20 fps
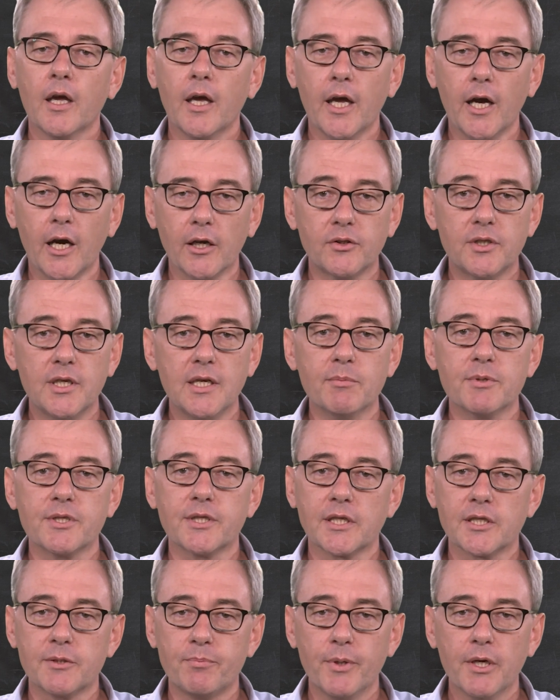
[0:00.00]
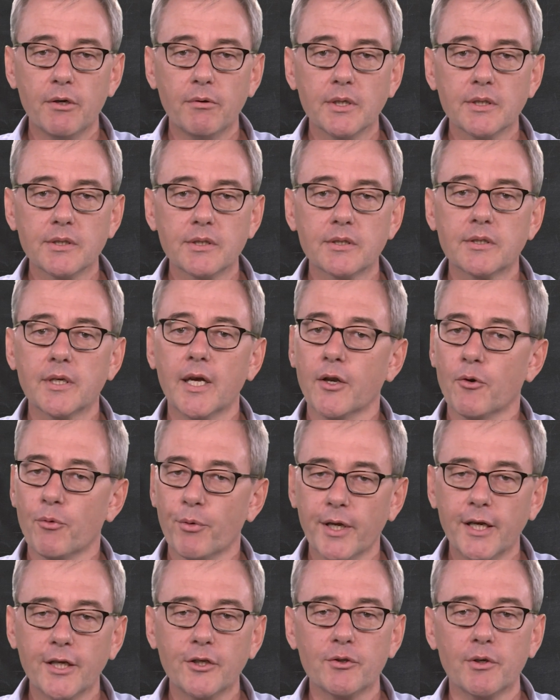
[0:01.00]
Our team is experienced and
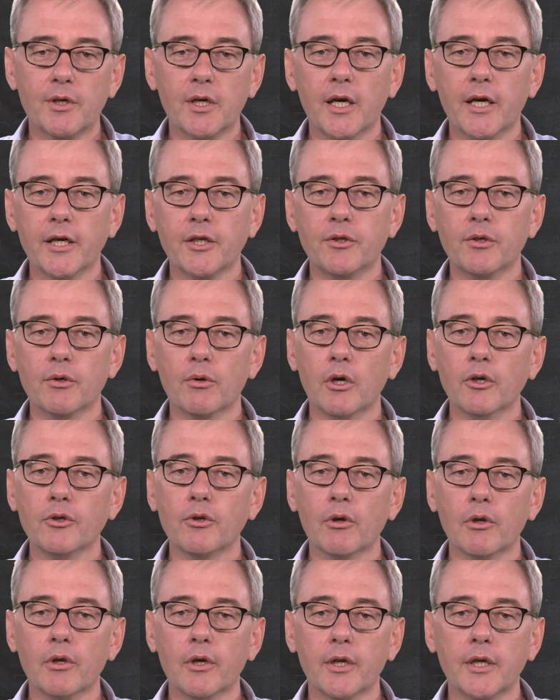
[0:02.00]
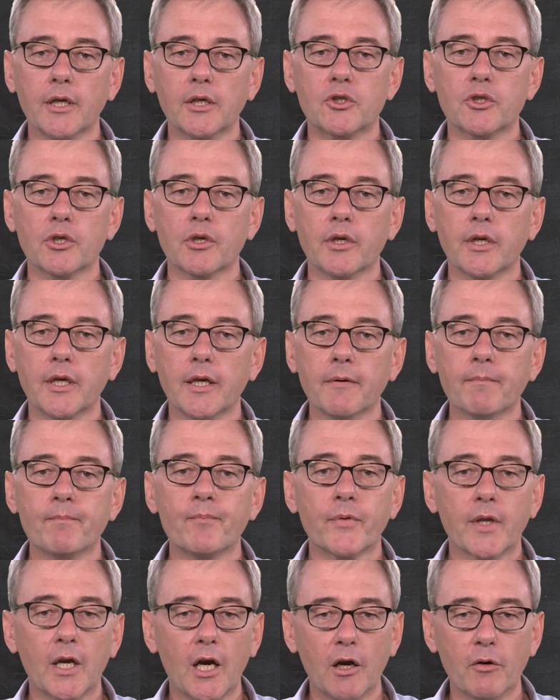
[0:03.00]
ready to guide you on your learning journey
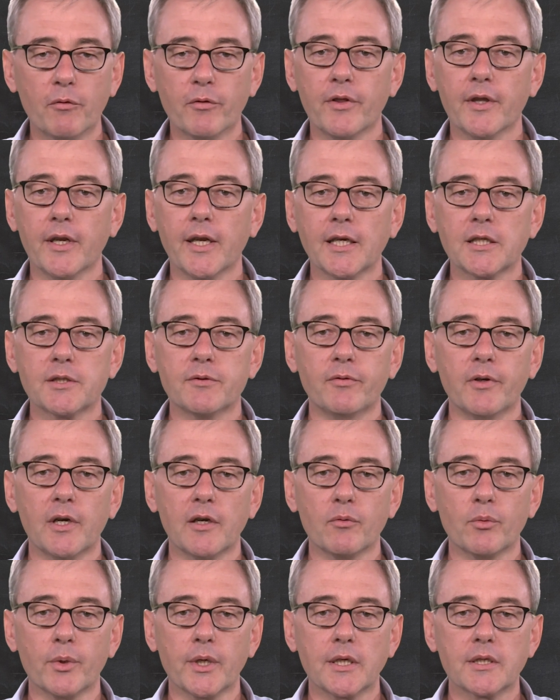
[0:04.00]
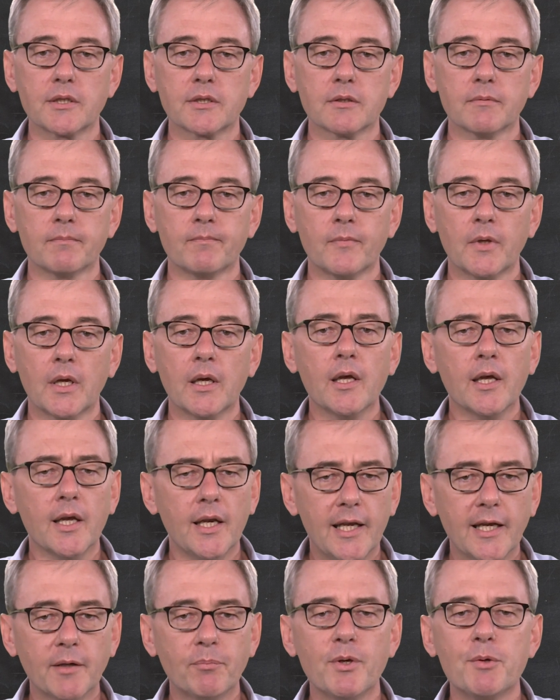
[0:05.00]
over the next five weeks.
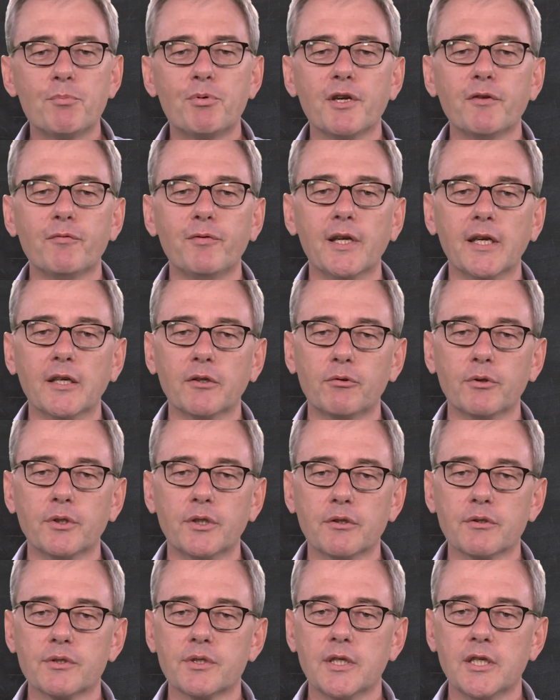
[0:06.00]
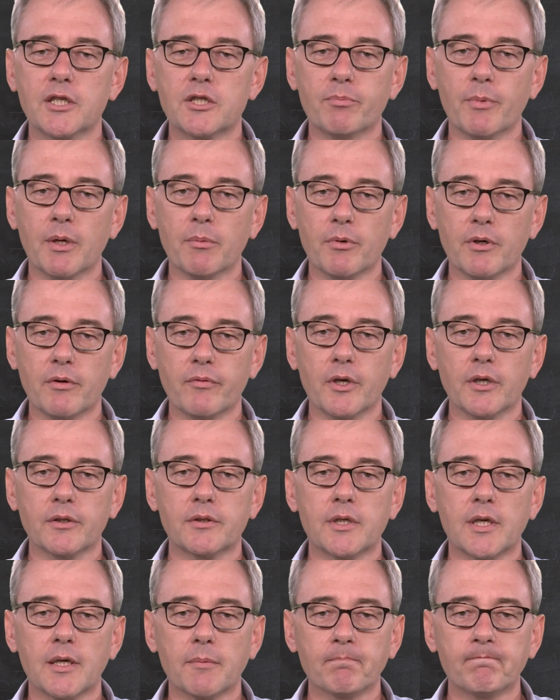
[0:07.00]
Let me briefly introduce each member of our
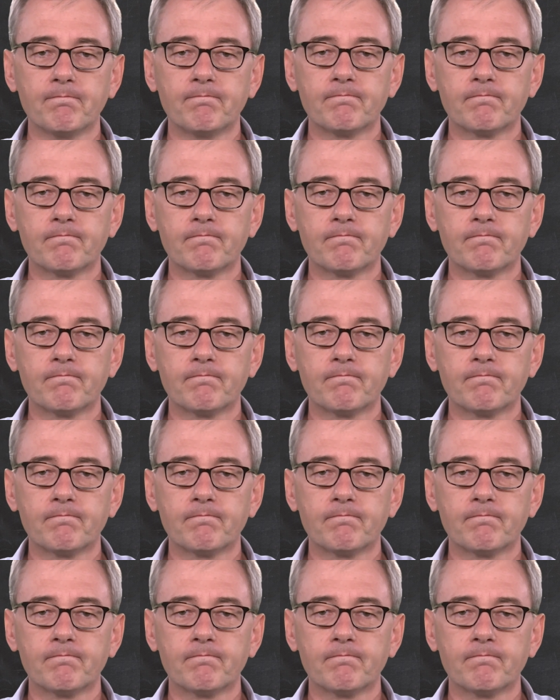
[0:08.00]
team.